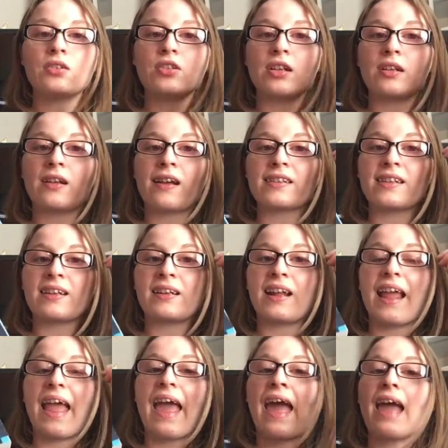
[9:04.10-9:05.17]
she does it
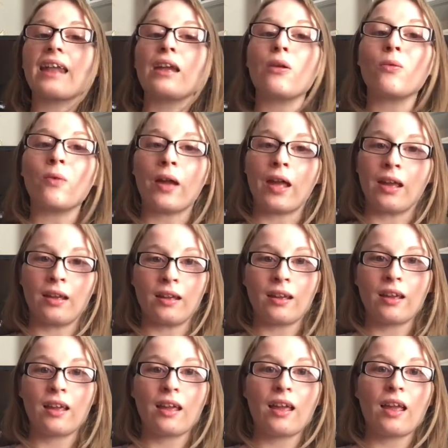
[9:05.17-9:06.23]
anyway.
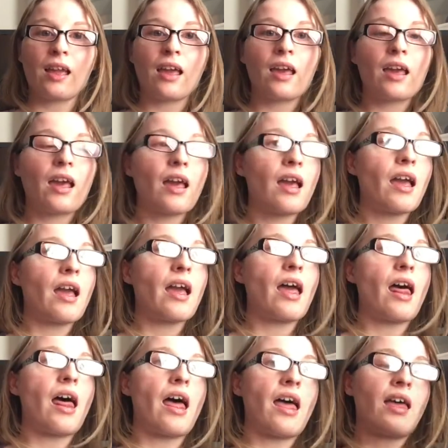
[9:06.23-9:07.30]

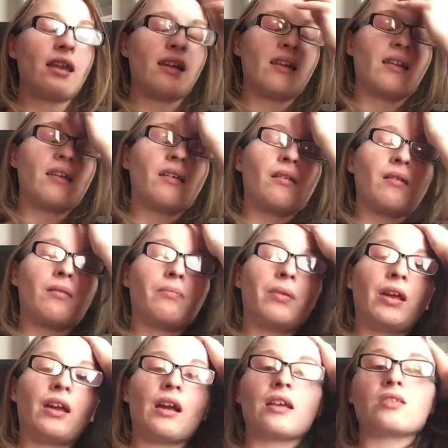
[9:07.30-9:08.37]
And
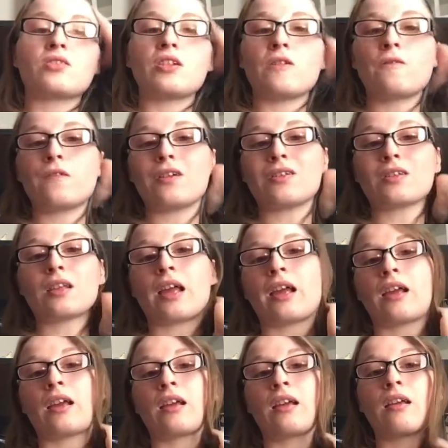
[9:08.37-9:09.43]
because she feels
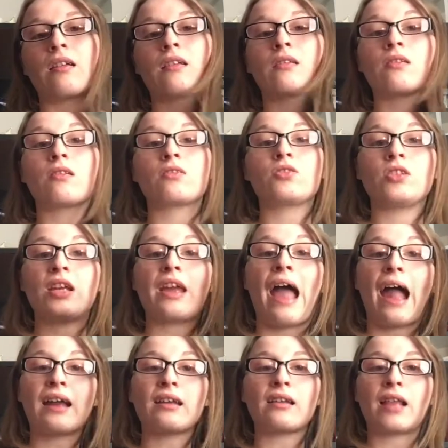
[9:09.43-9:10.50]
like she
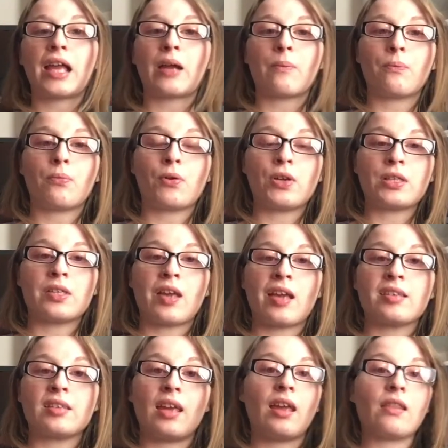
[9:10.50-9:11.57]
acted like a
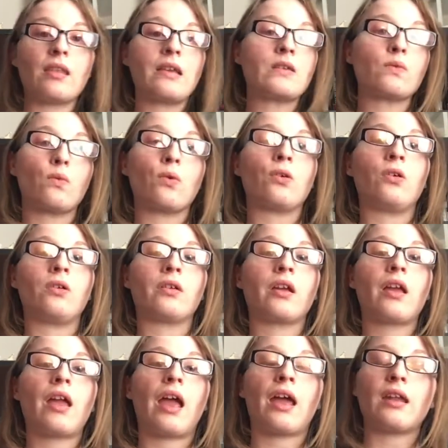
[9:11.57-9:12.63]
princess in this world,
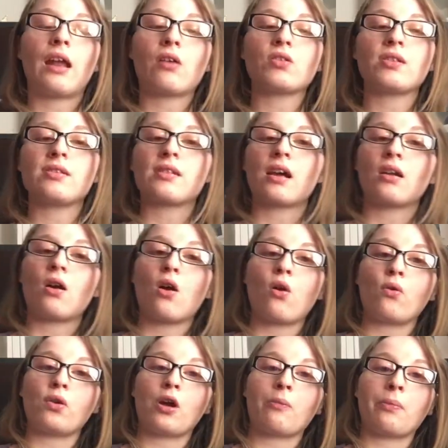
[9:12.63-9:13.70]
and now she's got to
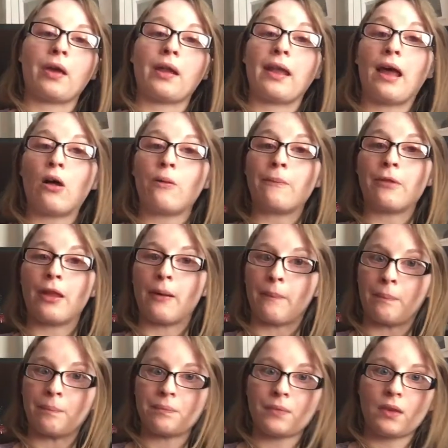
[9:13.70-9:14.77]
own up and help them.